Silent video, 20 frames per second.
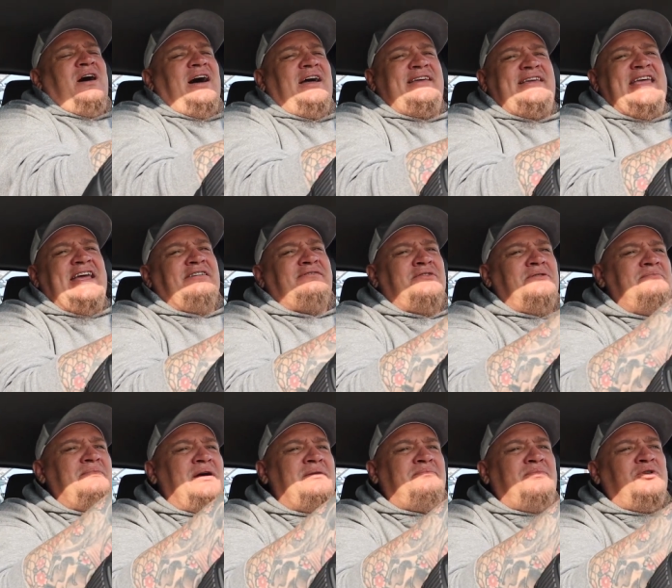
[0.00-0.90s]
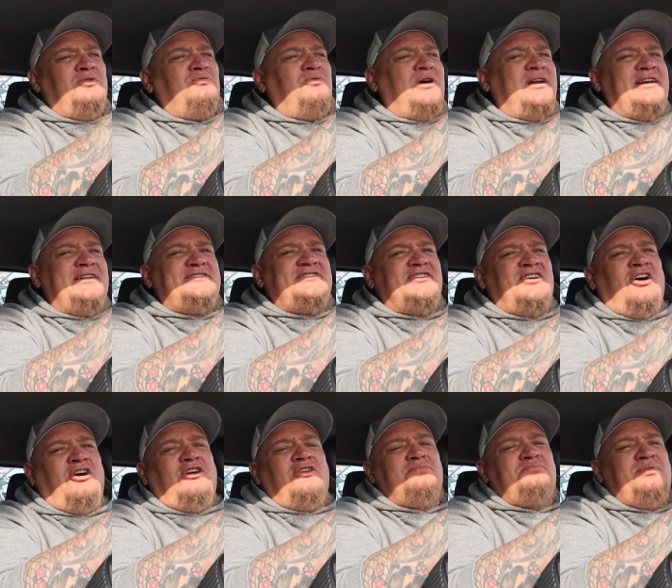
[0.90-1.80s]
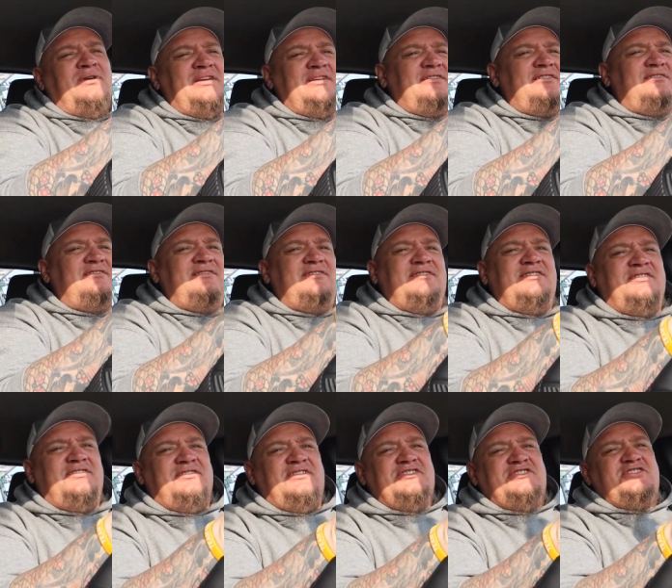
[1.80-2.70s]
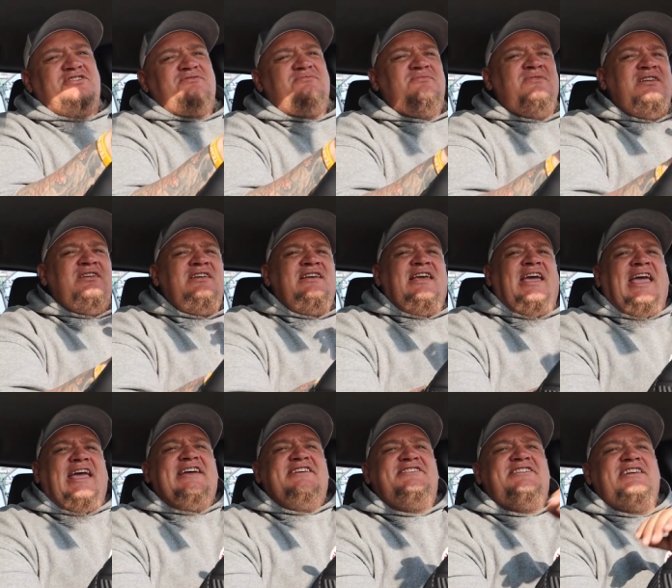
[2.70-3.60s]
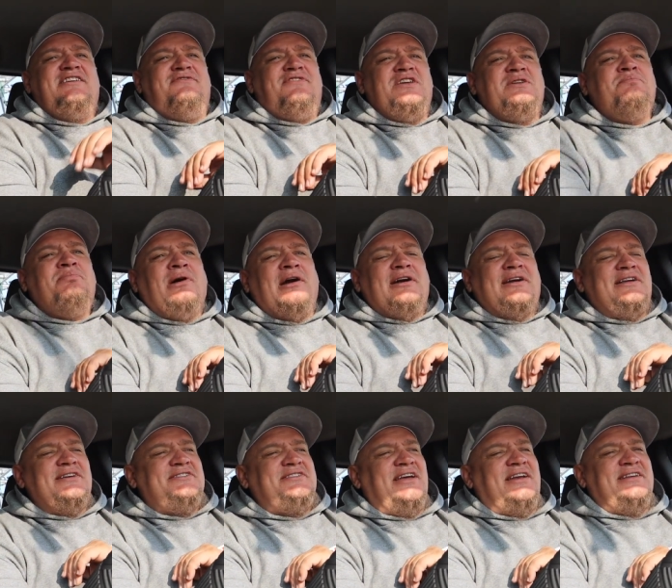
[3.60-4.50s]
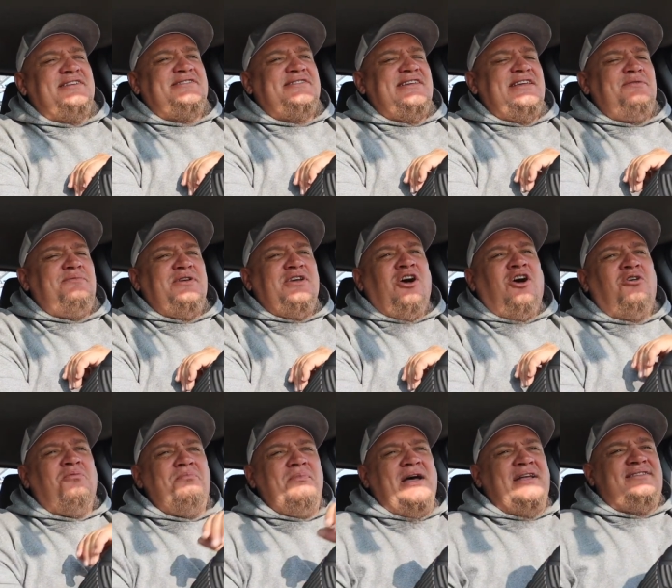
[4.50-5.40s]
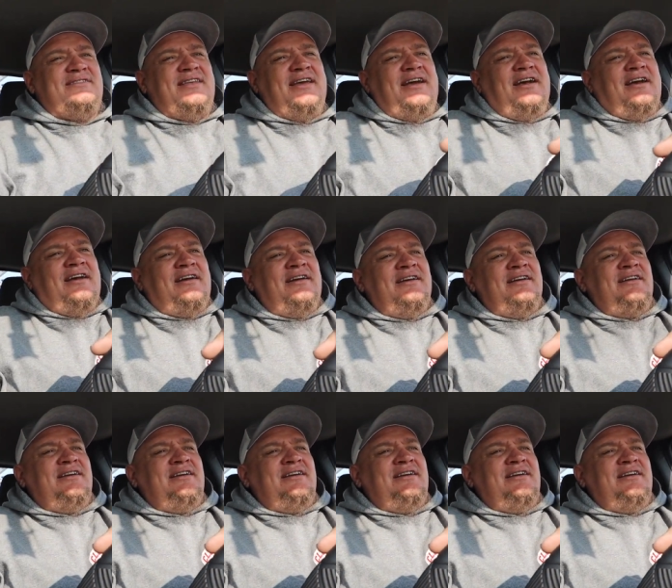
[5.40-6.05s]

I can't remember what it's called, but this A T V park in Tennessee, we all met there.